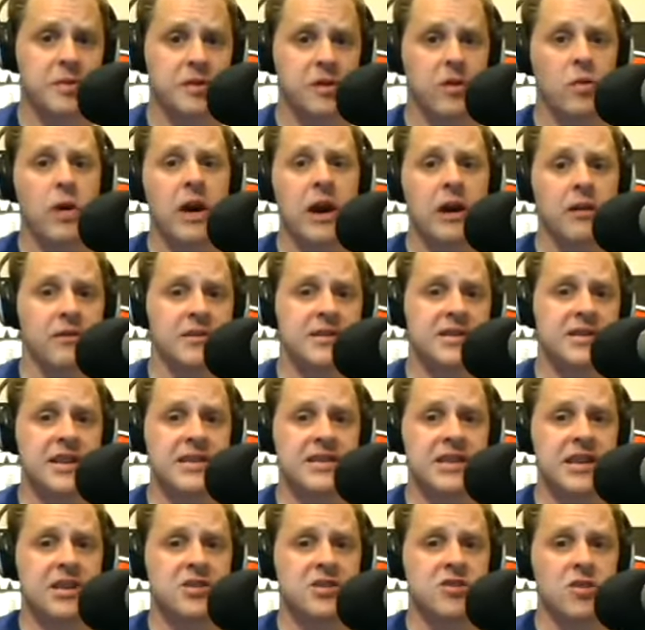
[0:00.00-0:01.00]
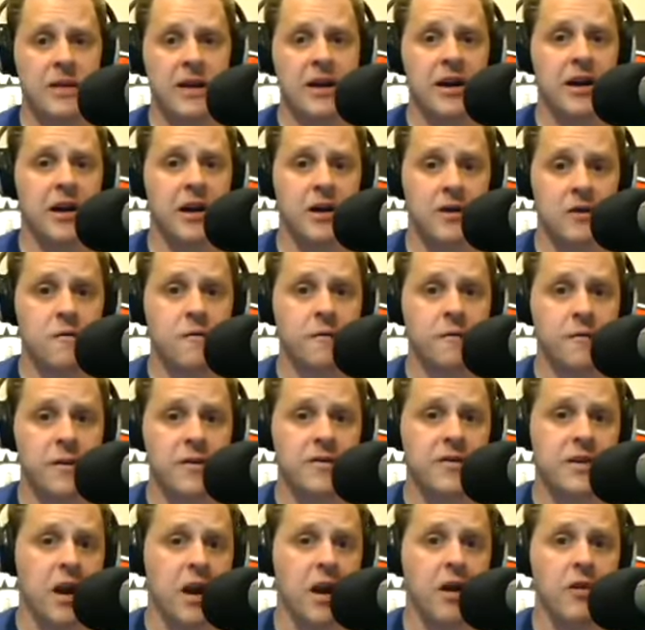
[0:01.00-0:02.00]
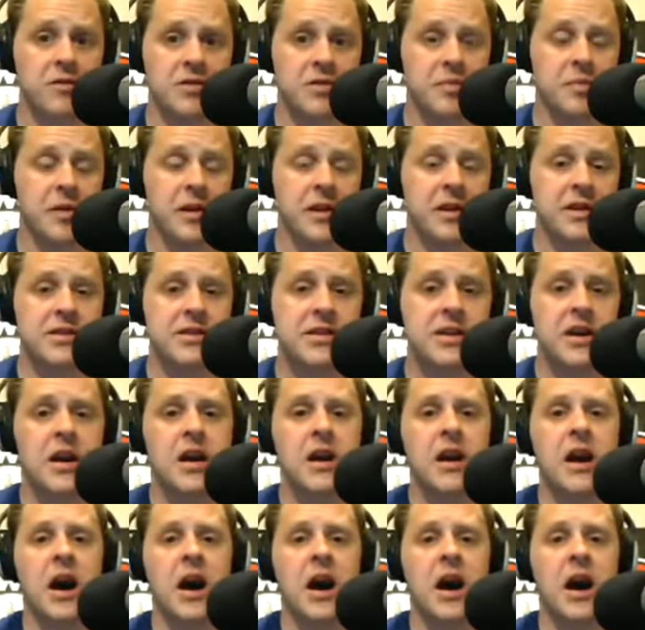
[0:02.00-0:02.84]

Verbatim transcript: but the wireless ACs are about $150 a piece.